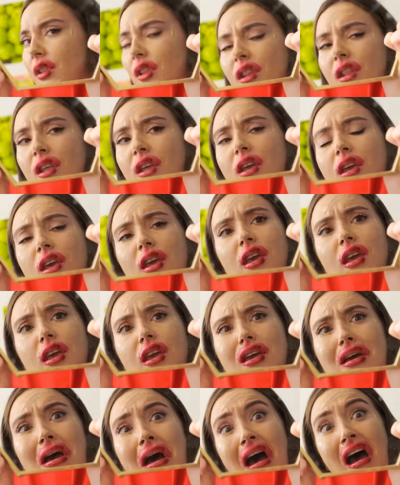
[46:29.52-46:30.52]
Huh?
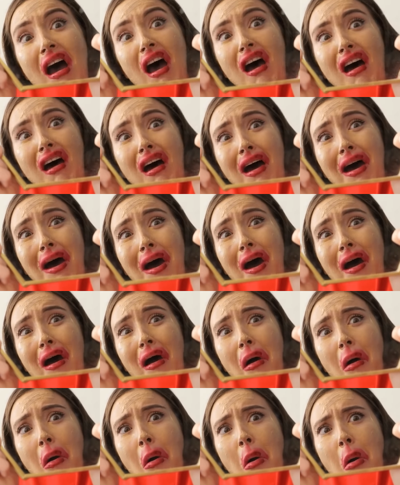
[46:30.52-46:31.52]
Ah!
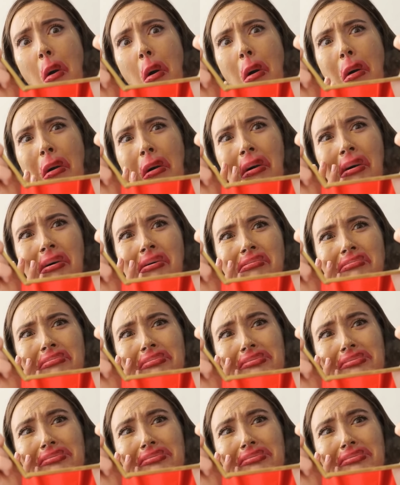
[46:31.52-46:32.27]
What have I